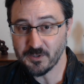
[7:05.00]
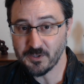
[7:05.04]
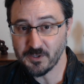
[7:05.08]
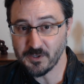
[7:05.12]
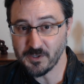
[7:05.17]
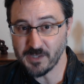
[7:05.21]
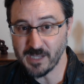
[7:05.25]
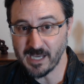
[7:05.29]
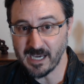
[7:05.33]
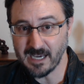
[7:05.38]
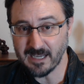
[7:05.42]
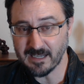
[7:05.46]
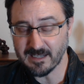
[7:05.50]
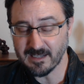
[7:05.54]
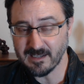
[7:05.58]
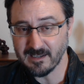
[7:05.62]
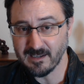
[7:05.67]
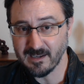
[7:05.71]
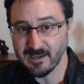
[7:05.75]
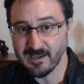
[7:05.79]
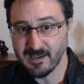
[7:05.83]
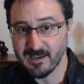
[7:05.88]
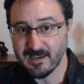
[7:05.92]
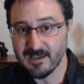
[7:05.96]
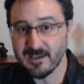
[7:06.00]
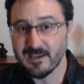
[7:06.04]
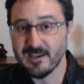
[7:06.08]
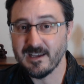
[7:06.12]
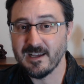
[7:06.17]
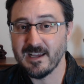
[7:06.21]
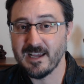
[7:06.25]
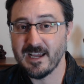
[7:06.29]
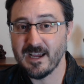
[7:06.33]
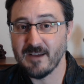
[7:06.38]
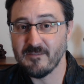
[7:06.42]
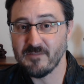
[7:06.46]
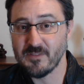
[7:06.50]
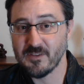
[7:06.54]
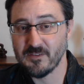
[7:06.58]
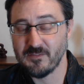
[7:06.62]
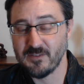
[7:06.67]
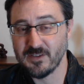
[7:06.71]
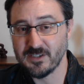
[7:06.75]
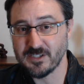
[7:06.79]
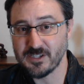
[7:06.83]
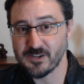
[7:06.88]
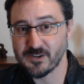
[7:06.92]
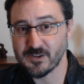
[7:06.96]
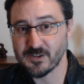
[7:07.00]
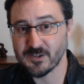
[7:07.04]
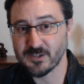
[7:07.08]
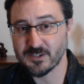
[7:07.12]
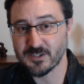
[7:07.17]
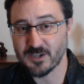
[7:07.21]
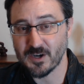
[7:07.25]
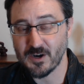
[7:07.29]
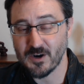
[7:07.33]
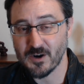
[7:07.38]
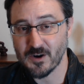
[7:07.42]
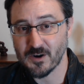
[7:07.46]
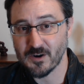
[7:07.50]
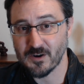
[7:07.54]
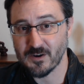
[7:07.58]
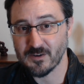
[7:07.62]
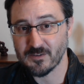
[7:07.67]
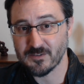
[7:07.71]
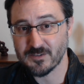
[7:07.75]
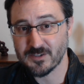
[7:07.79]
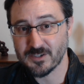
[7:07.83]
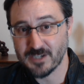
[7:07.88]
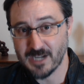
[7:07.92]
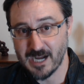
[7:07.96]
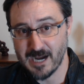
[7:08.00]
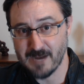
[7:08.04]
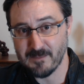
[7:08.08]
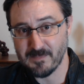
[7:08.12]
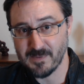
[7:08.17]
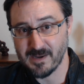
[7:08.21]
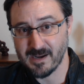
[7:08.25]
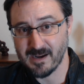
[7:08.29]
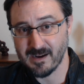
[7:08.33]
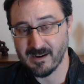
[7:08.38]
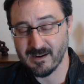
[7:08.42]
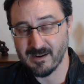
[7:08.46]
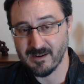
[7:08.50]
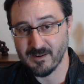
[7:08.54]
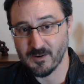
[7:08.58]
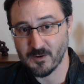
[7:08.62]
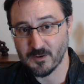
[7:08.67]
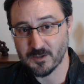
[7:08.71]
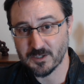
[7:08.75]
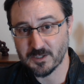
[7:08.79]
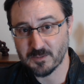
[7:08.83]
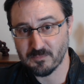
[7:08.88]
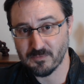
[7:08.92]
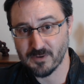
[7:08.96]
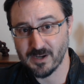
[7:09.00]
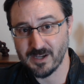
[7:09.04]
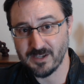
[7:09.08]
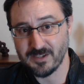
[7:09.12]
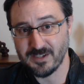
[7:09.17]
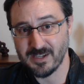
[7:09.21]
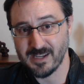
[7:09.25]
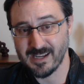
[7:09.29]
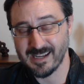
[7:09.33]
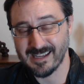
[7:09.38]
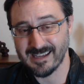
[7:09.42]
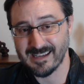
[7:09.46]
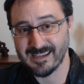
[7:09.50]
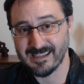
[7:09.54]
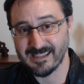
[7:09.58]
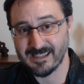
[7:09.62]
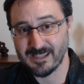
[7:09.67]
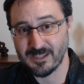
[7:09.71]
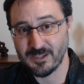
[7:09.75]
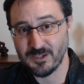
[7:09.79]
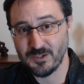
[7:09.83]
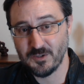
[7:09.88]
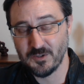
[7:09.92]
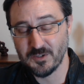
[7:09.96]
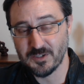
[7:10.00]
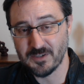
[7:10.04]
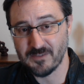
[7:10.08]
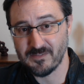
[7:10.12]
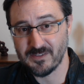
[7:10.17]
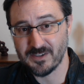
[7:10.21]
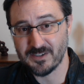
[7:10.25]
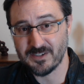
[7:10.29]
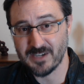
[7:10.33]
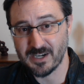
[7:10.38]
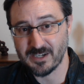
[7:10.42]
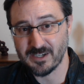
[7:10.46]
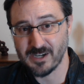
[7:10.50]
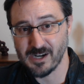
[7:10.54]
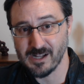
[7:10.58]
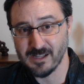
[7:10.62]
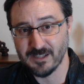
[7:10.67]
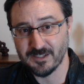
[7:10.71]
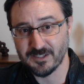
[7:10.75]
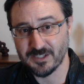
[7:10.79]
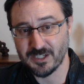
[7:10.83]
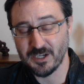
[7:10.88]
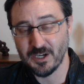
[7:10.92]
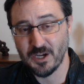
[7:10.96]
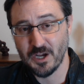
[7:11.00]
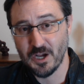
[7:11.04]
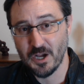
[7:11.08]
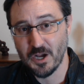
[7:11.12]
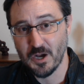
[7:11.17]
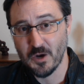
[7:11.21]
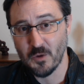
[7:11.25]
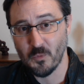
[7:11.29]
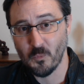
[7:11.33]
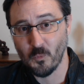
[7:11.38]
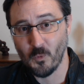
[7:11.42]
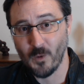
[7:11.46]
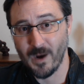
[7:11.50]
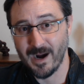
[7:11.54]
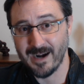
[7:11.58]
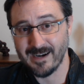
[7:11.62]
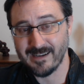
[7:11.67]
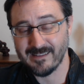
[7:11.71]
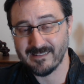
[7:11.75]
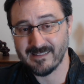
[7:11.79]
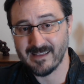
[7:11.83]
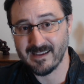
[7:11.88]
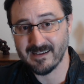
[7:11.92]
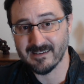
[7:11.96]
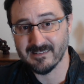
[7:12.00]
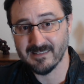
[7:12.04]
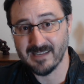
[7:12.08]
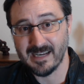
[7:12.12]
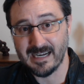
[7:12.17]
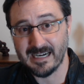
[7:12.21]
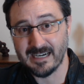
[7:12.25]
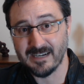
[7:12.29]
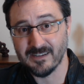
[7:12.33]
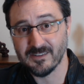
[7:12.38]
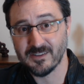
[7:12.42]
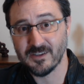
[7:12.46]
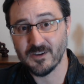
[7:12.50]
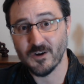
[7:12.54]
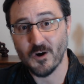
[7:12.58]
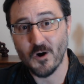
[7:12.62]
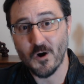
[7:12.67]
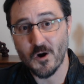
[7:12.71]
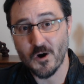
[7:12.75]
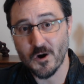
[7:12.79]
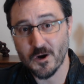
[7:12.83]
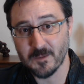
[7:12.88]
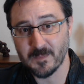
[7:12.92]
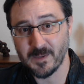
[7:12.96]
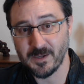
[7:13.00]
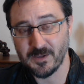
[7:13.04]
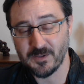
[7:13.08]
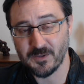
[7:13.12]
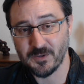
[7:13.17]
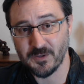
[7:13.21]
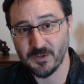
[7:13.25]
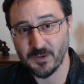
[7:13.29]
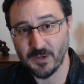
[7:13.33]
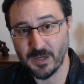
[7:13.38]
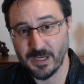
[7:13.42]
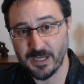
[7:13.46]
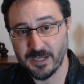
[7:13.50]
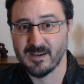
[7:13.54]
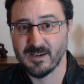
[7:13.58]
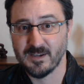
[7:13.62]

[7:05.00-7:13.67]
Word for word: do that? If the visitors are stopping or suppressing the use of this technology, why did they allow the Army to do it?